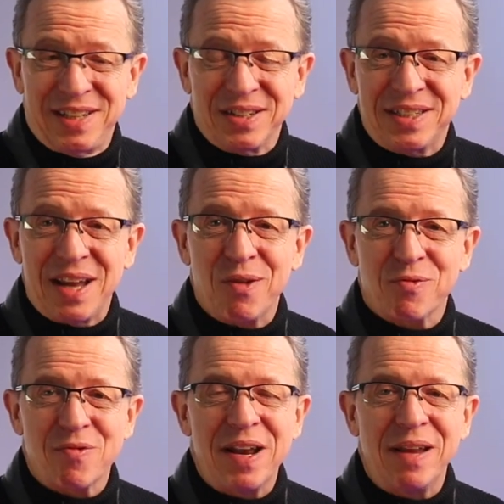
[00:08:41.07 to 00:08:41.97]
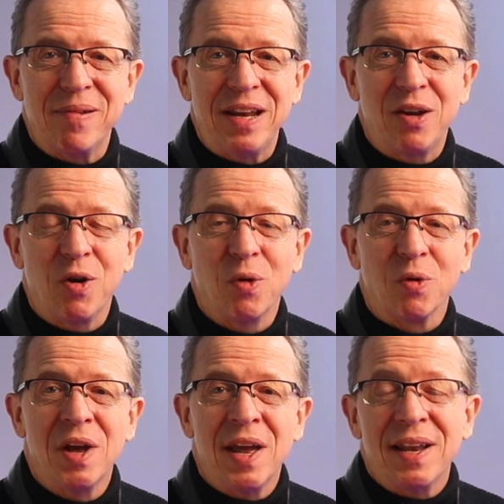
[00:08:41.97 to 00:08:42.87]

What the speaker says: does sound really, really cool.